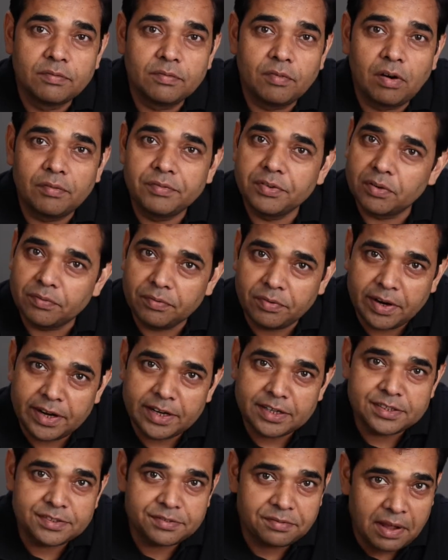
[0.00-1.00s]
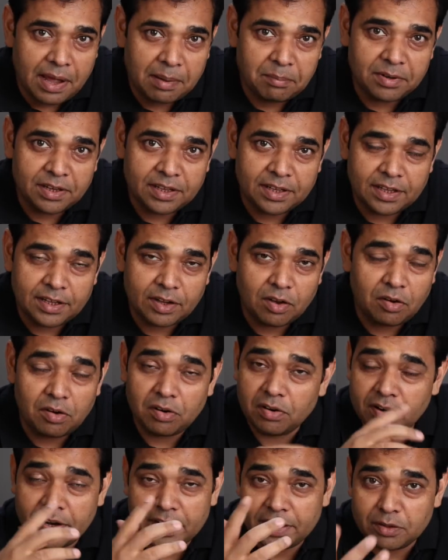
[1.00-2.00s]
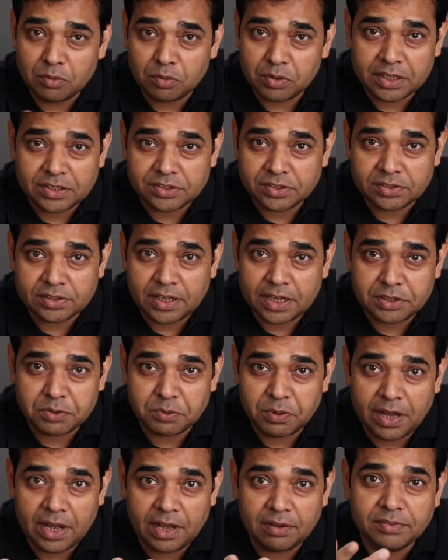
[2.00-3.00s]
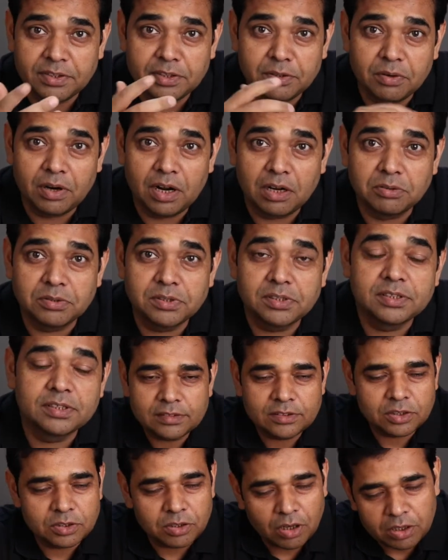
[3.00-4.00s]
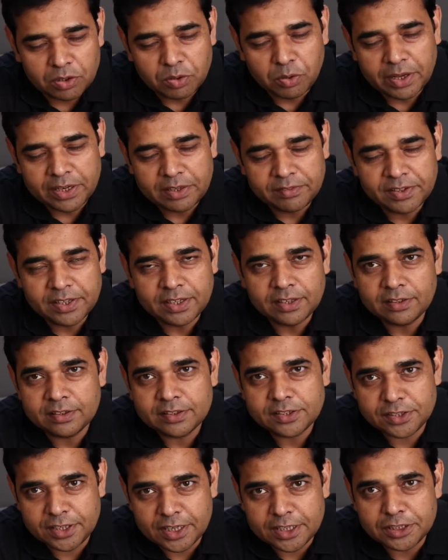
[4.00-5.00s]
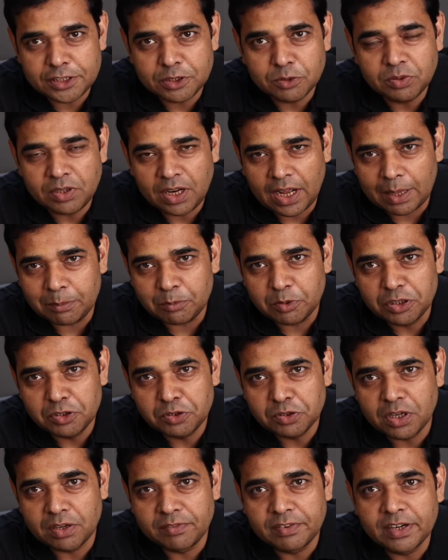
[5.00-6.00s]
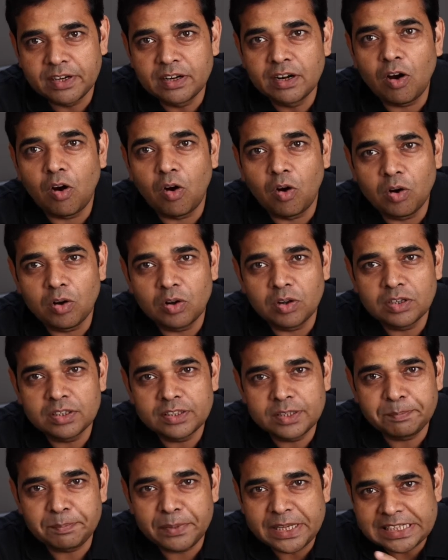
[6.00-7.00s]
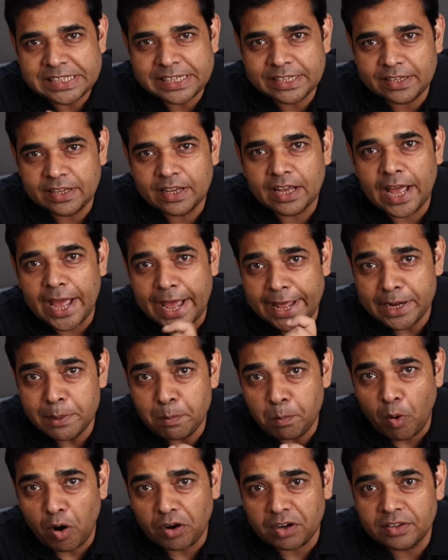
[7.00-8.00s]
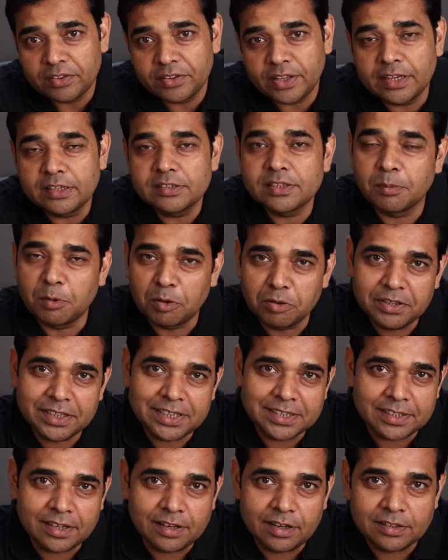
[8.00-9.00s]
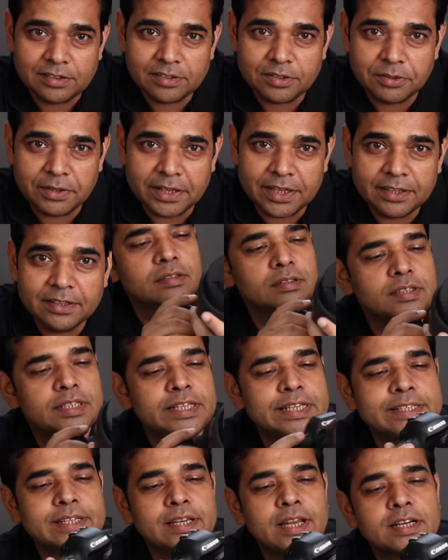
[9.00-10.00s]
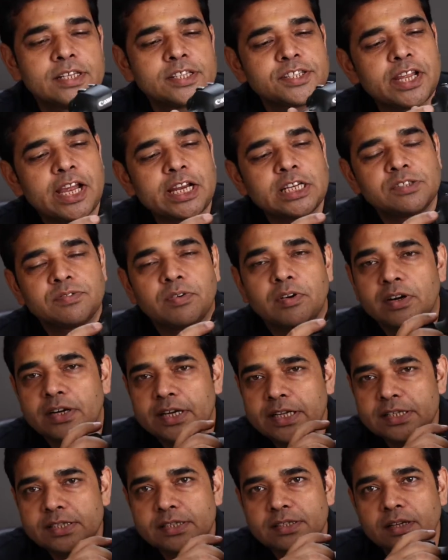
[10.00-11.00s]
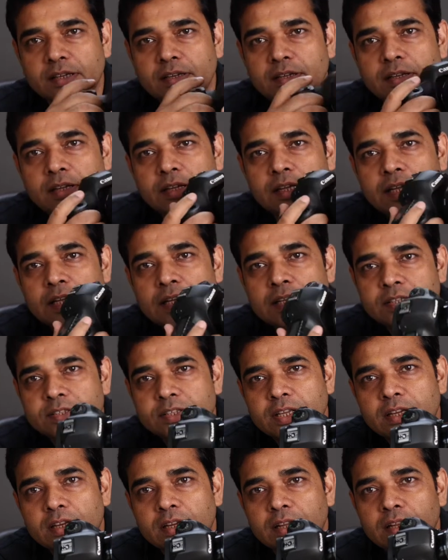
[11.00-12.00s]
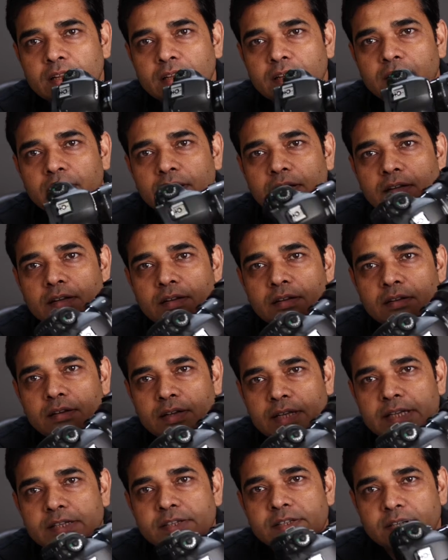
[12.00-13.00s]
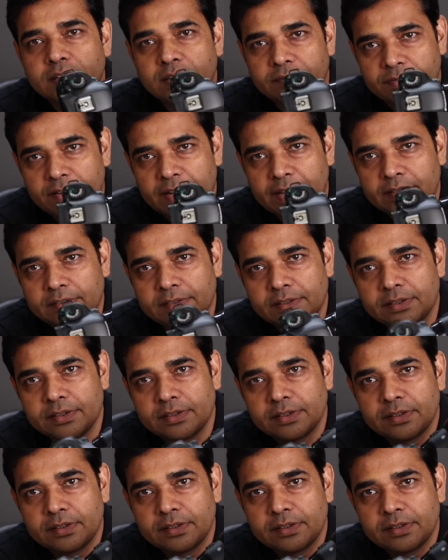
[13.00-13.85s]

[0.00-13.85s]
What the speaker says: of your friends, family, or any occasion that you have in your house. So don't go anywhere, stay tuned. I'm going to cover all the basic and important things about DSLRs today. DSLR stands for Digital Single Lens Reflex.